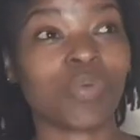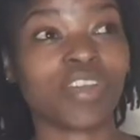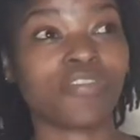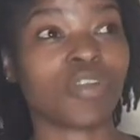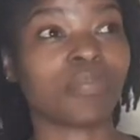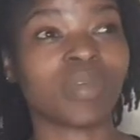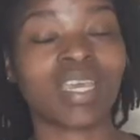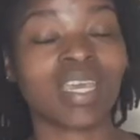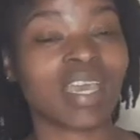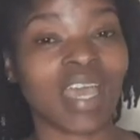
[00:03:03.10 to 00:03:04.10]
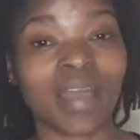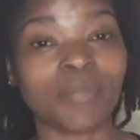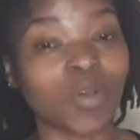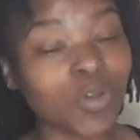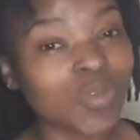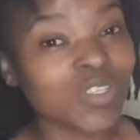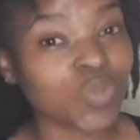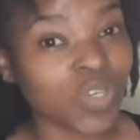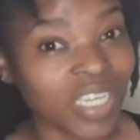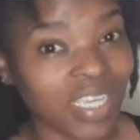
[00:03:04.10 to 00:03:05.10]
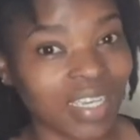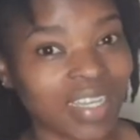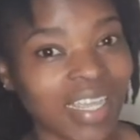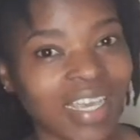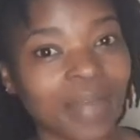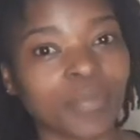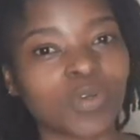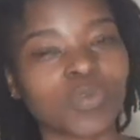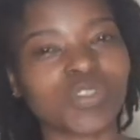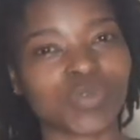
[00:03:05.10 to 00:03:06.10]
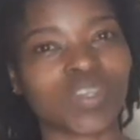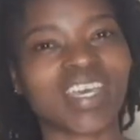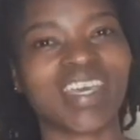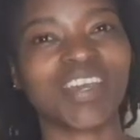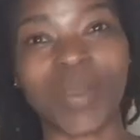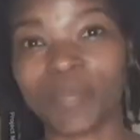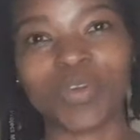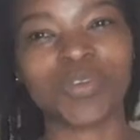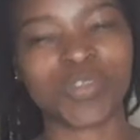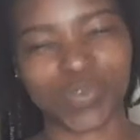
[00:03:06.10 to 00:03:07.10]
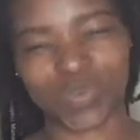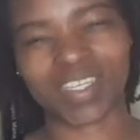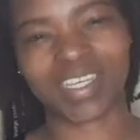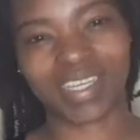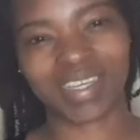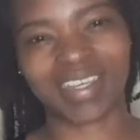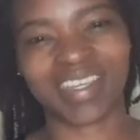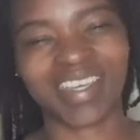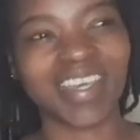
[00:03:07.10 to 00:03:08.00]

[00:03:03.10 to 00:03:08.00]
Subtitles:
from, I'm always working. Like I'm always I'm always working.